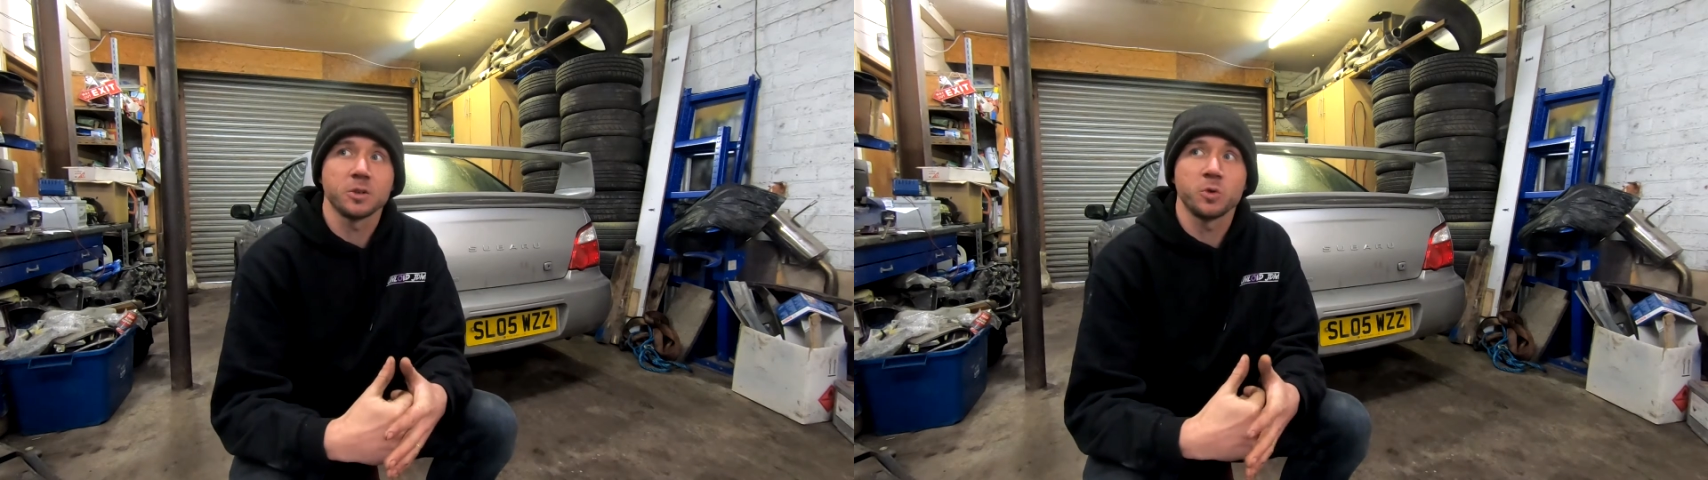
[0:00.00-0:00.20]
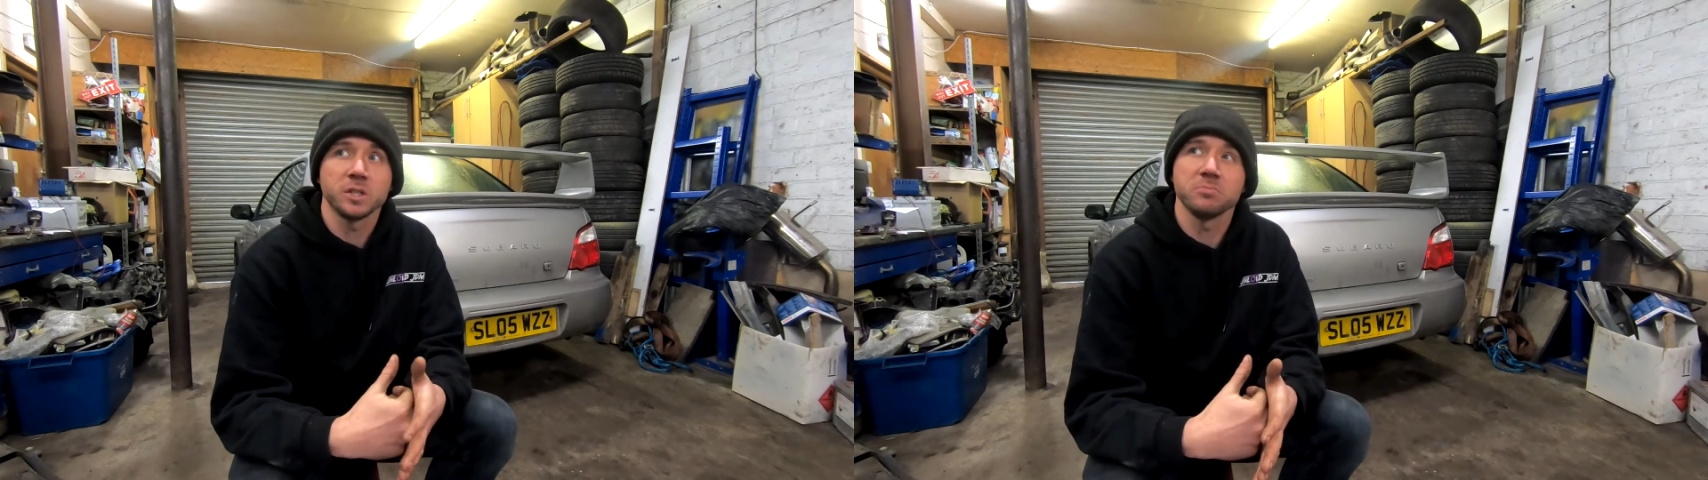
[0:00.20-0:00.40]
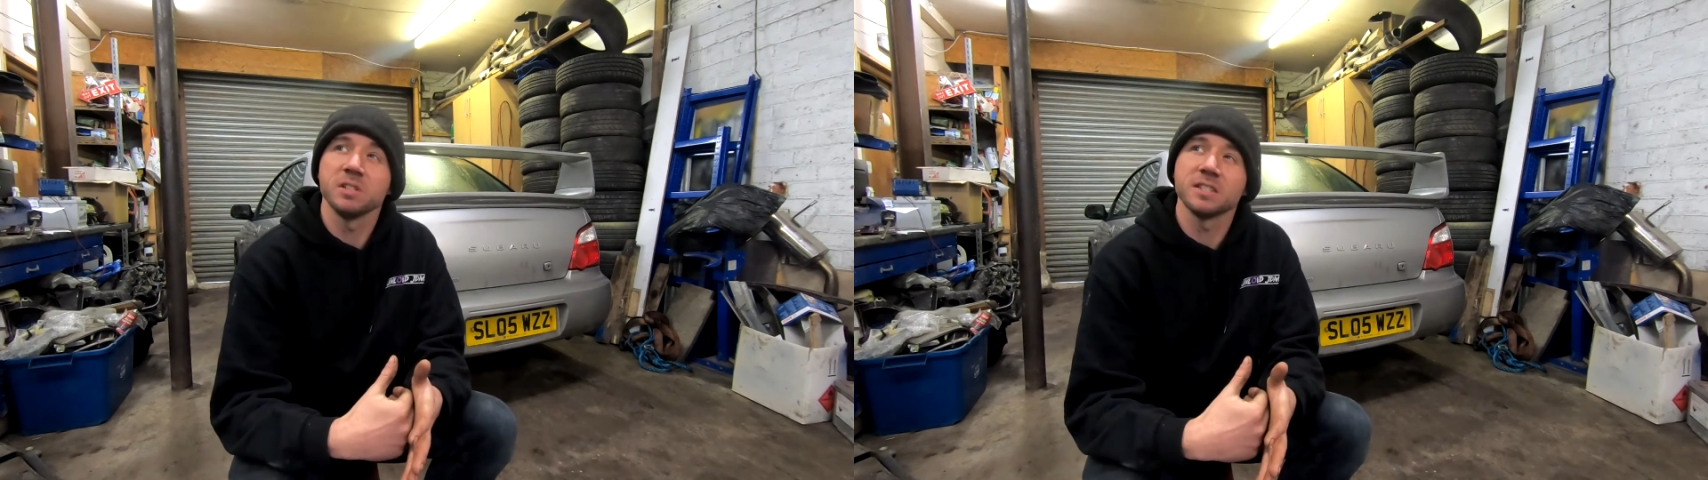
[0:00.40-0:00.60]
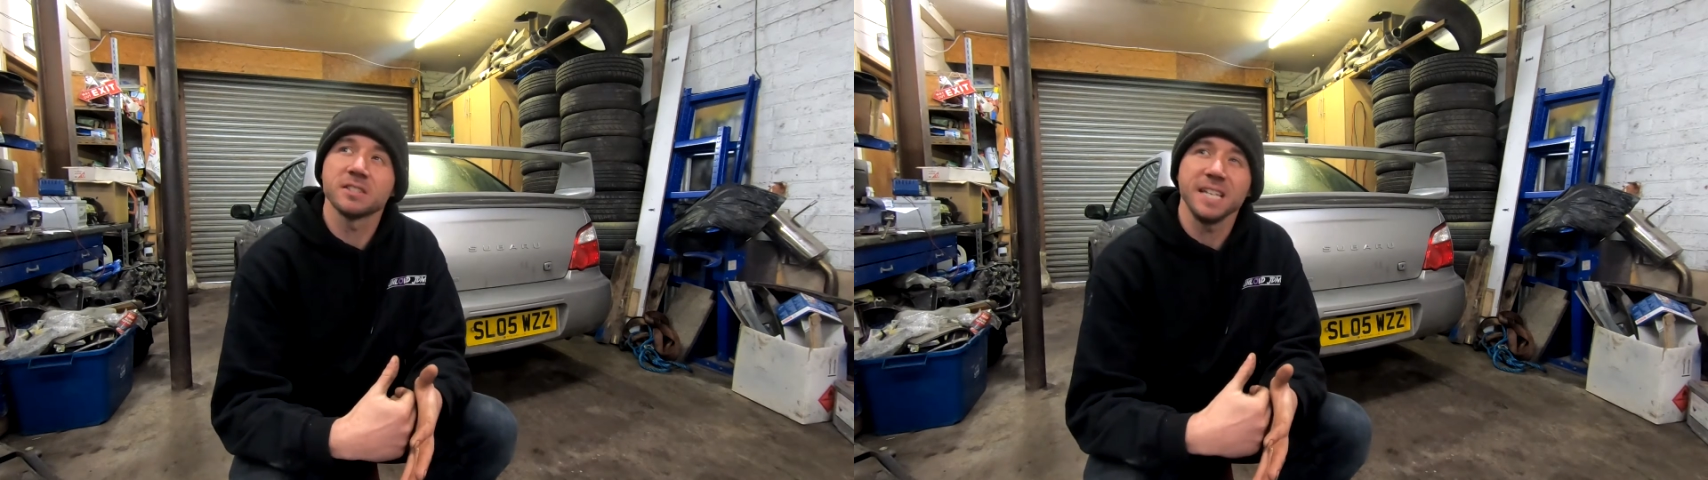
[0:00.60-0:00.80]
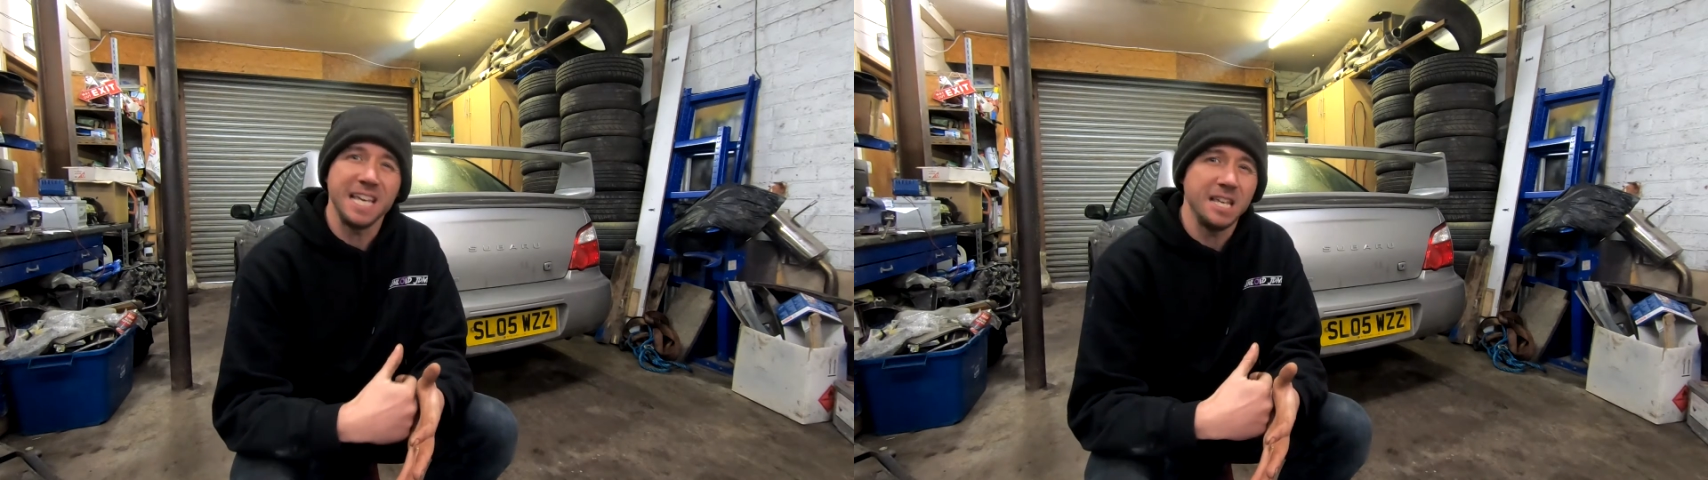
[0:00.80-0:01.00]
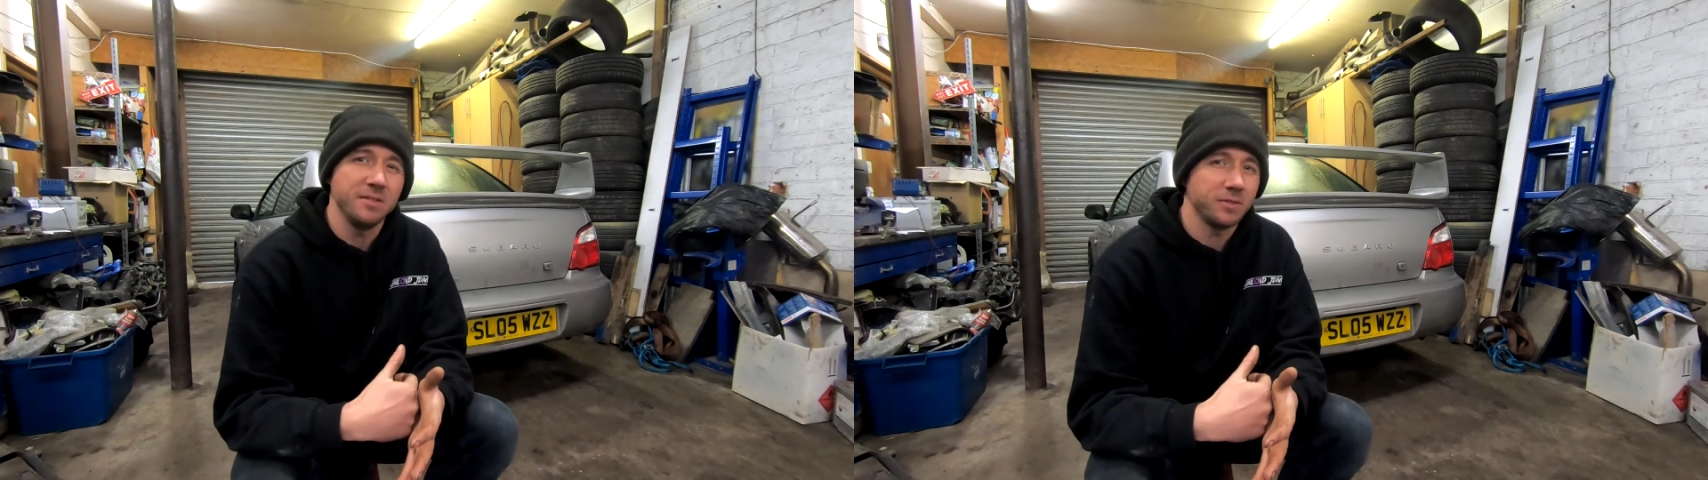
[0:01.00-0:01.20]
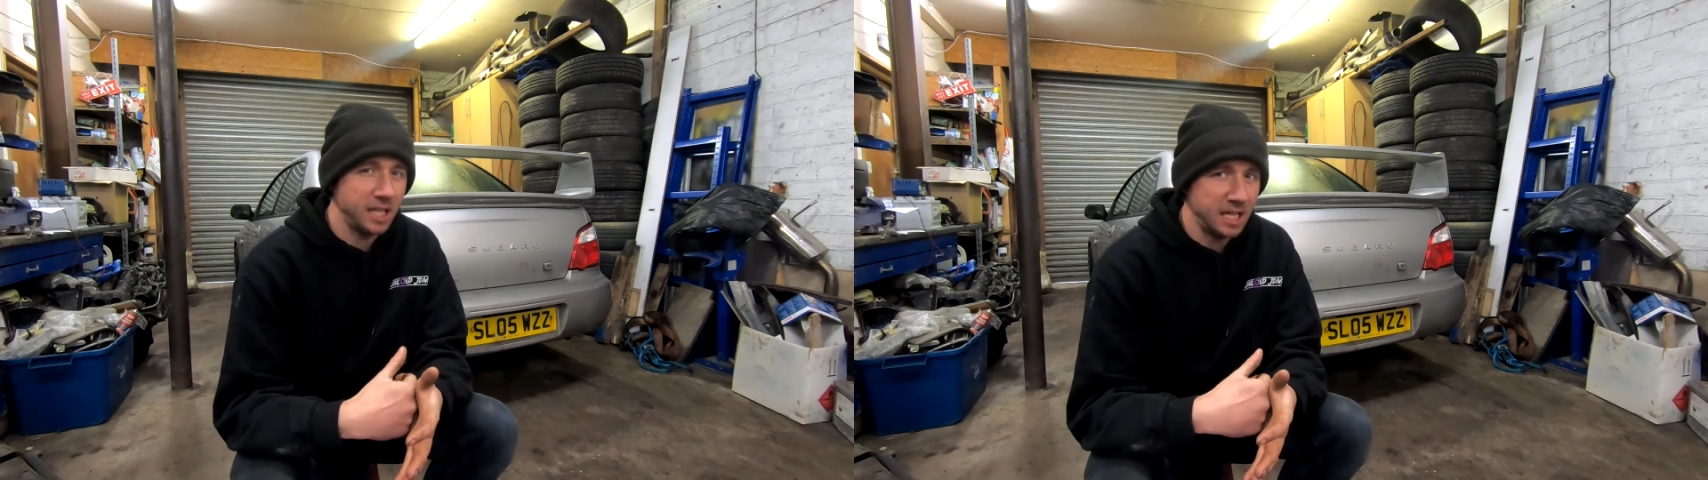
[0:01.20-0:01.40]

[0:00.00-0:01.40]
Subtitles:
Christmas Eve,